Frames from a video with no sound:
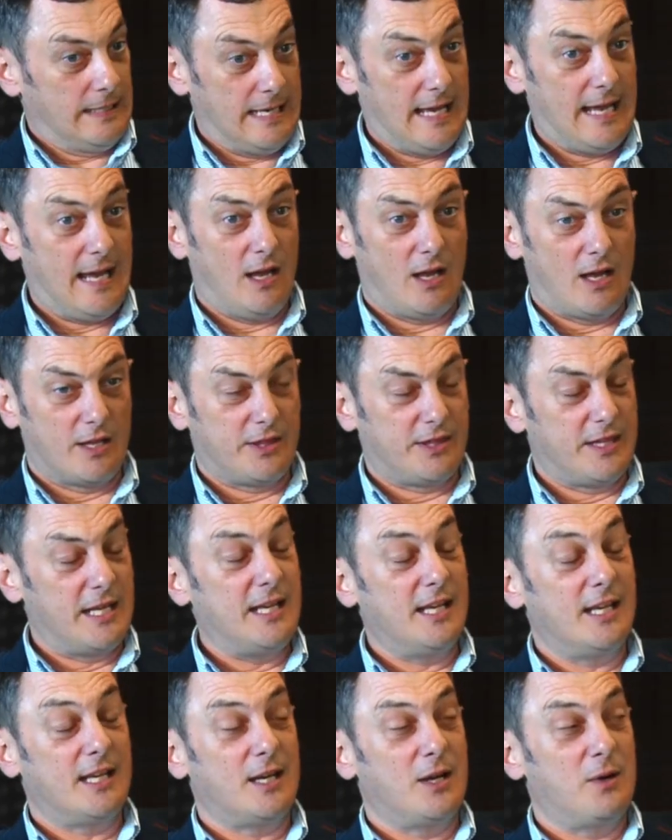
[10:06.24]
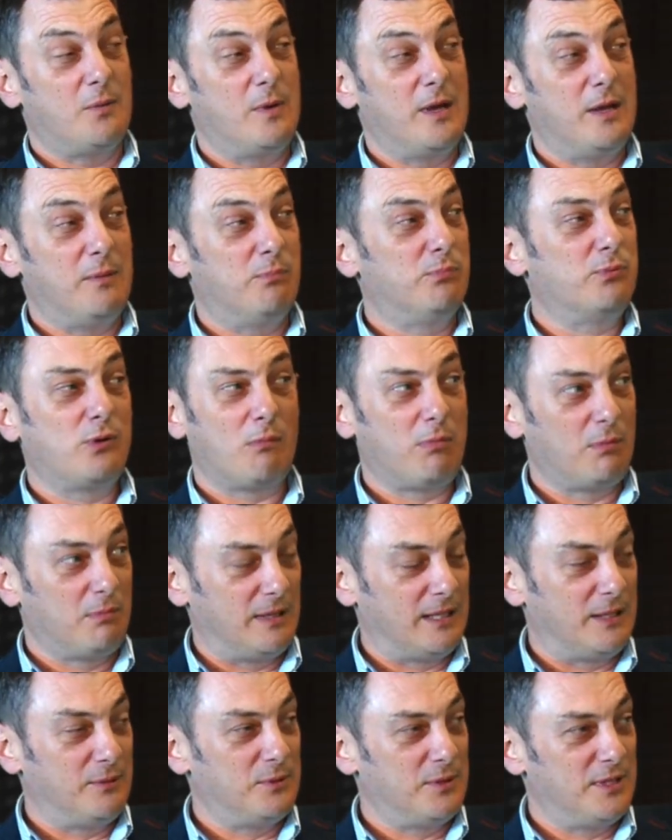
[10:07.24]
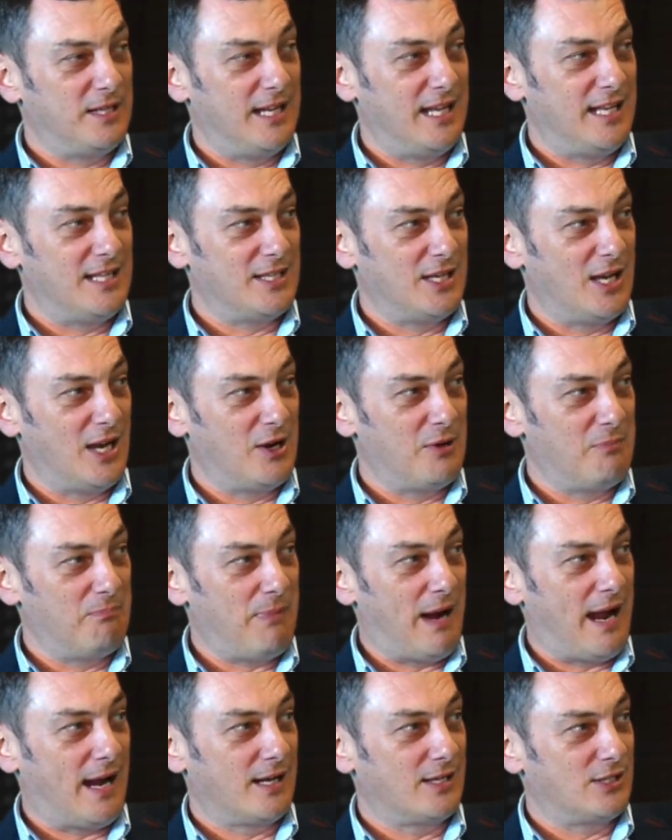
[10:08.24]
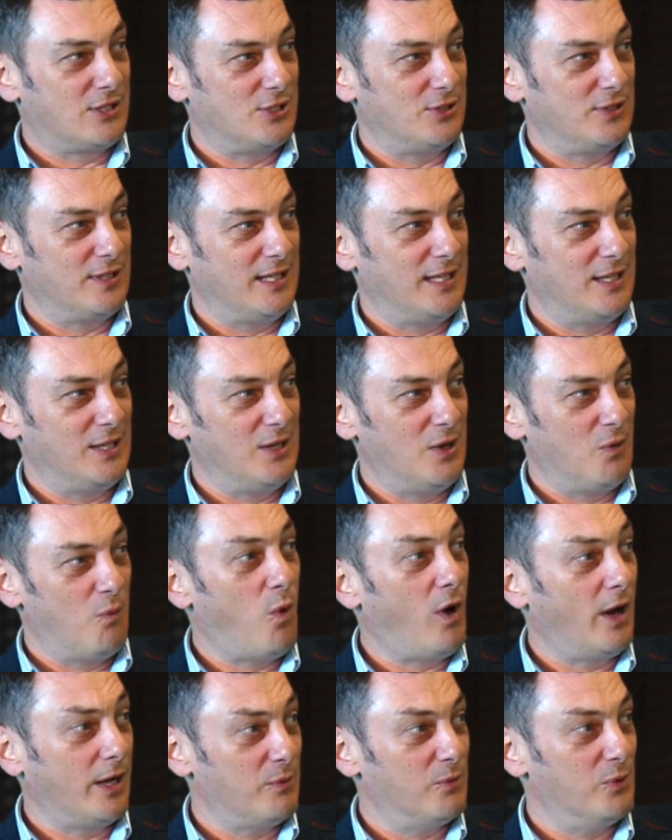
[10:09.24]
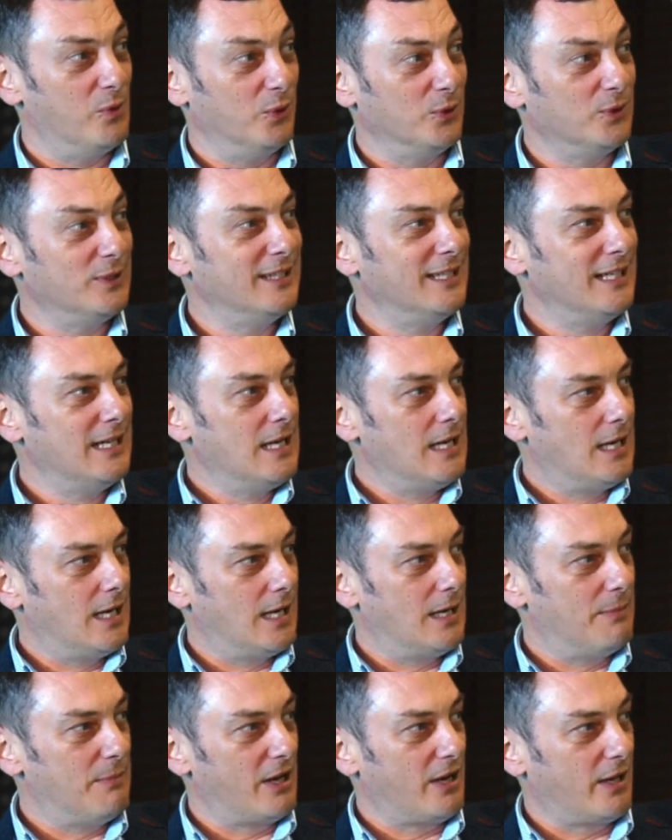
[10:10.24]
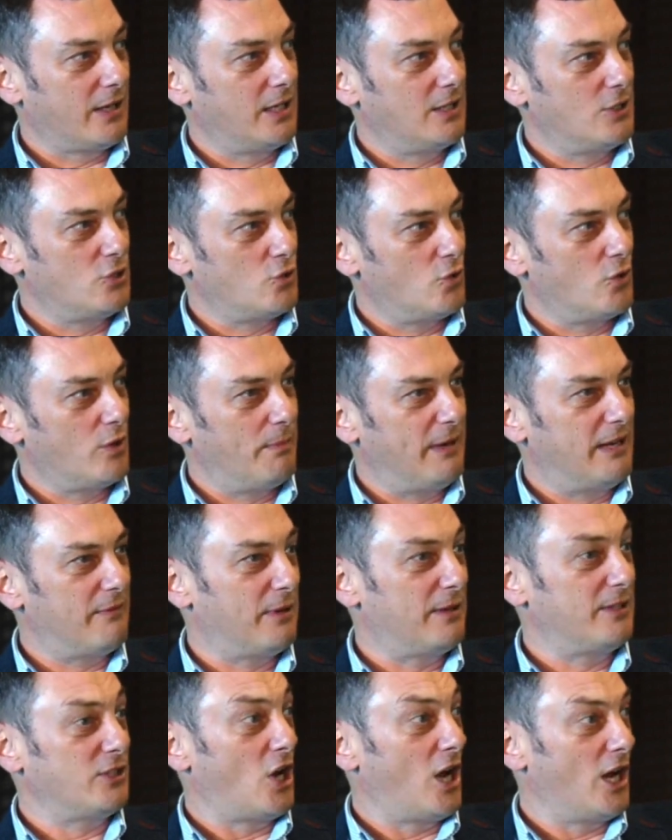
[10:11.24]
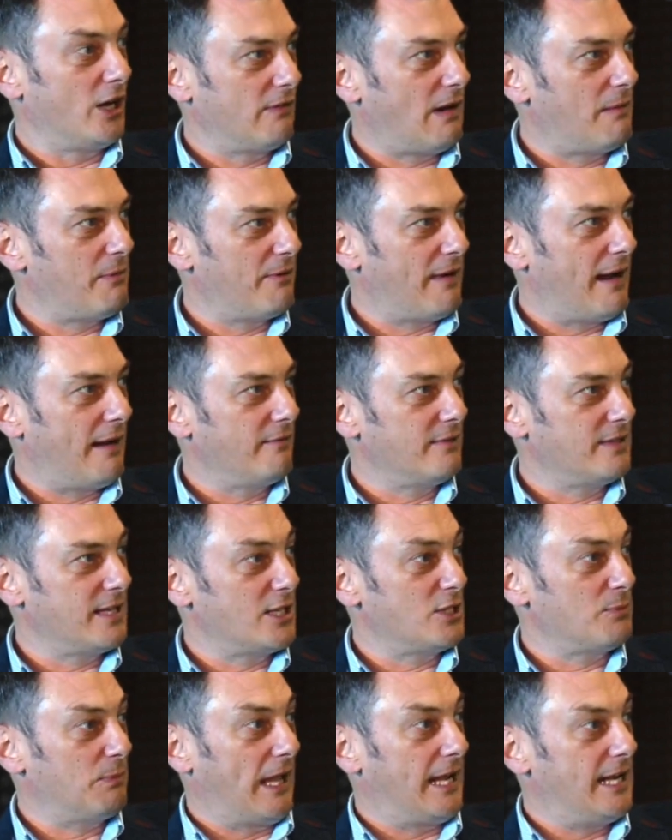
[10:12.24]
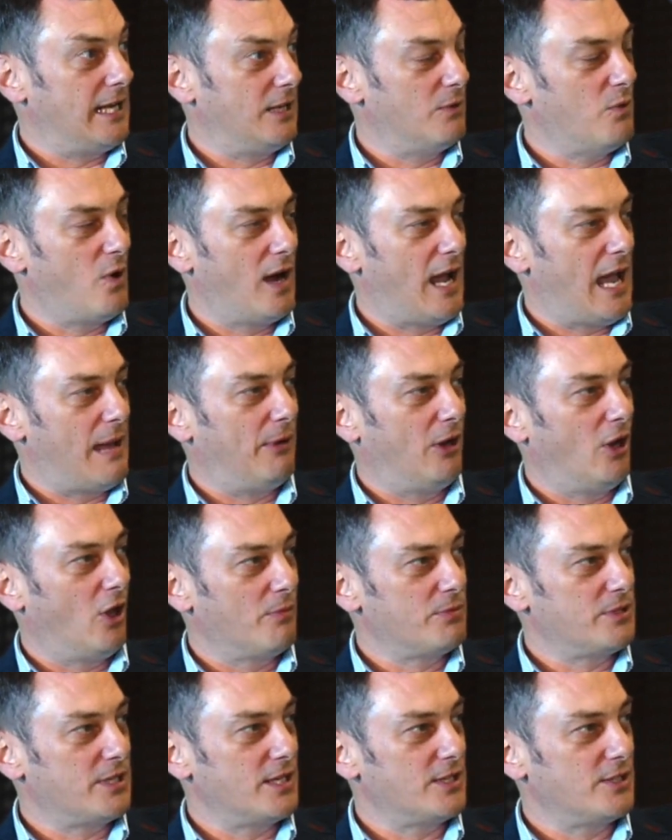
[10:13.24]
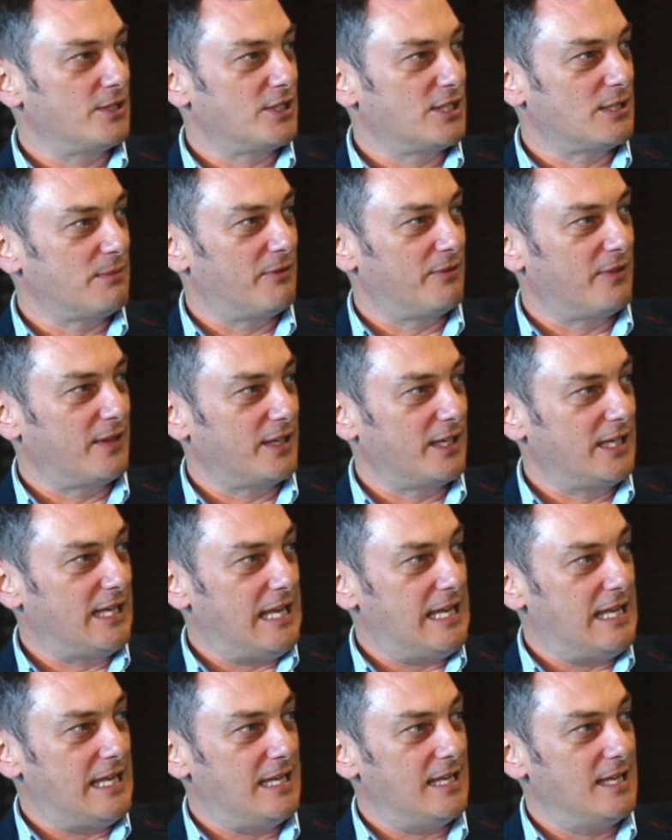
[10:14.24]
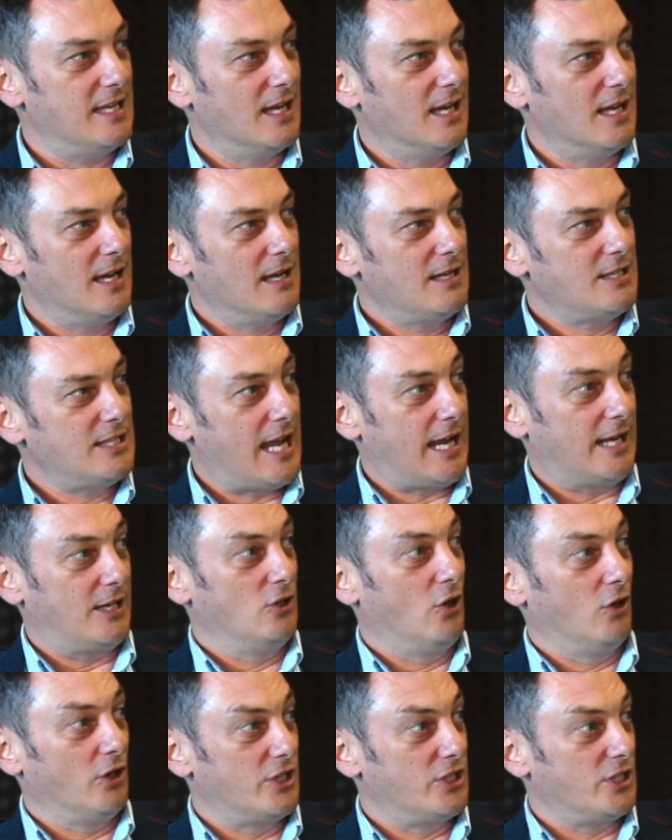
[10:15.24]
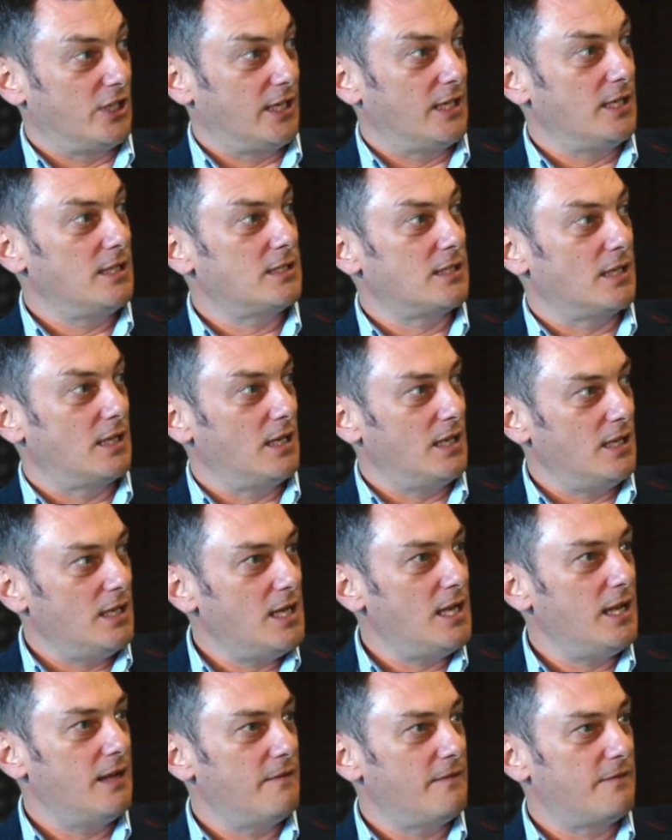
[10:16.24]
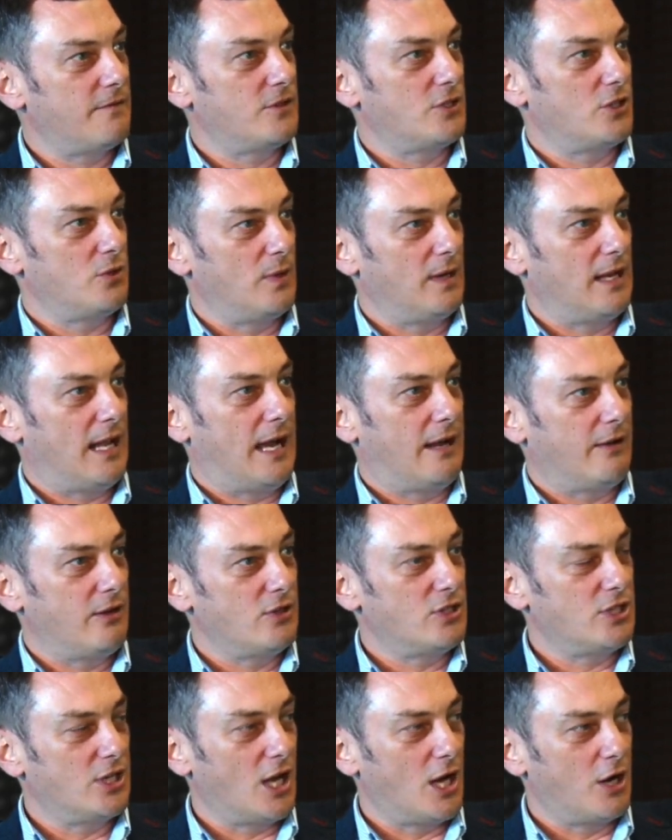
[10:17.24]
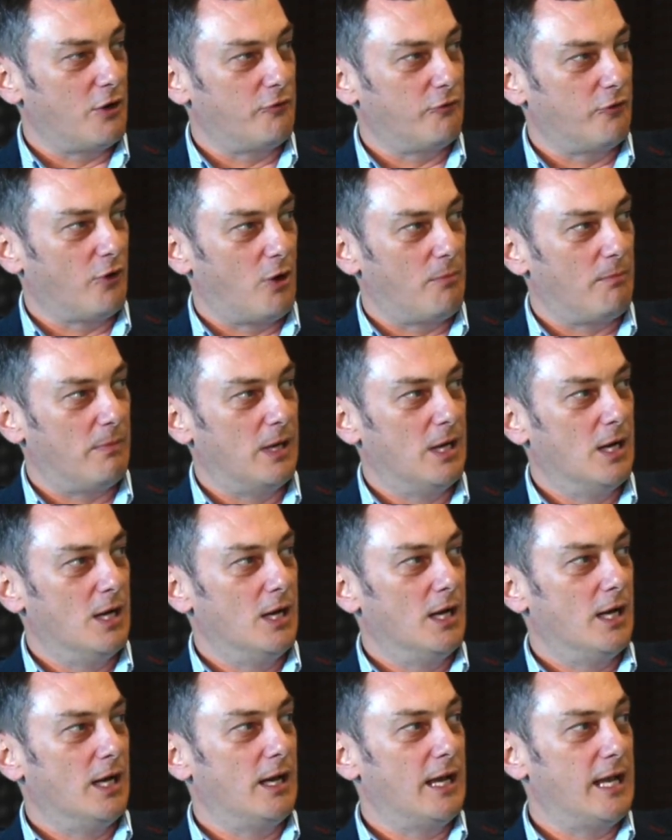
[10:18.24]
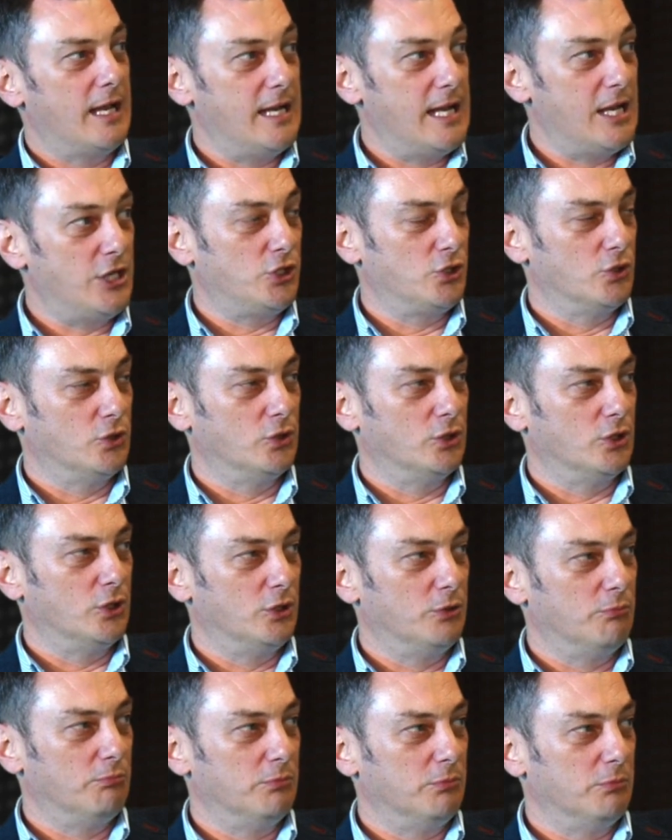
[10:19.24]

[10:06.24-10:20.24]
Yeah, I think we probably would need to go back to the white wall And I can draw a bit of a diagram around explaining what MLOps is and some of the key technologies that live to allow you to go from initial